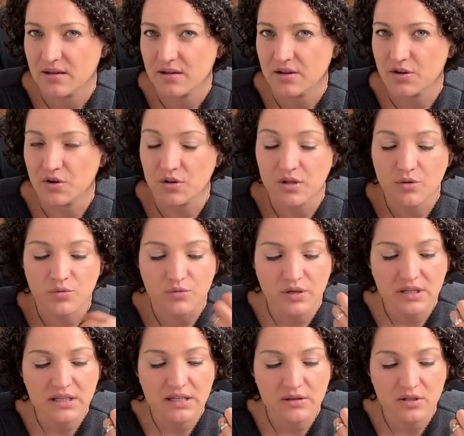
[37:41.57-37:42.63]
You know, like
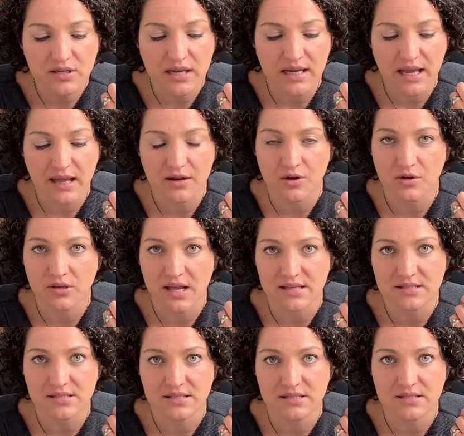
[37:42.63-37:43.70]
really looking at your
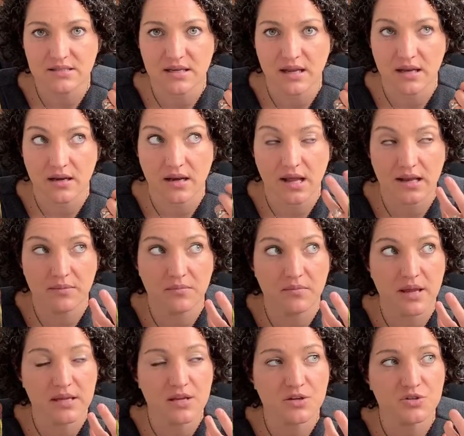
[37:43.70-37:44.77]
lessons and
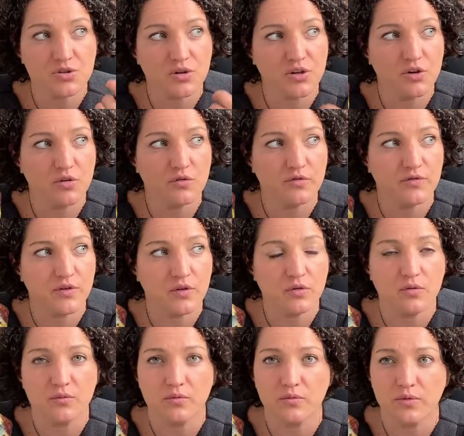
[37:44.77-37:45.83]
making sure you don't
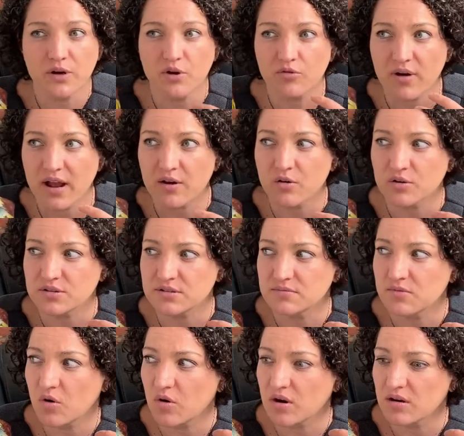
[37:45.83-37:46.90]
feel regret
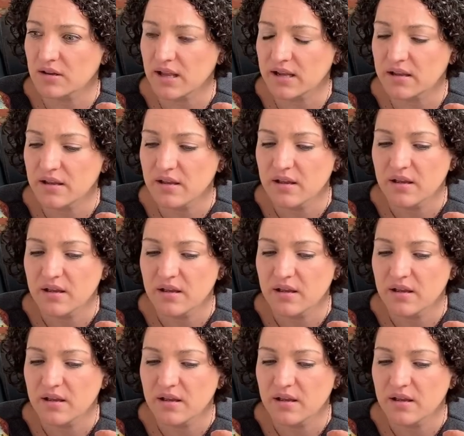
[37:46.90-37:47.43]
or like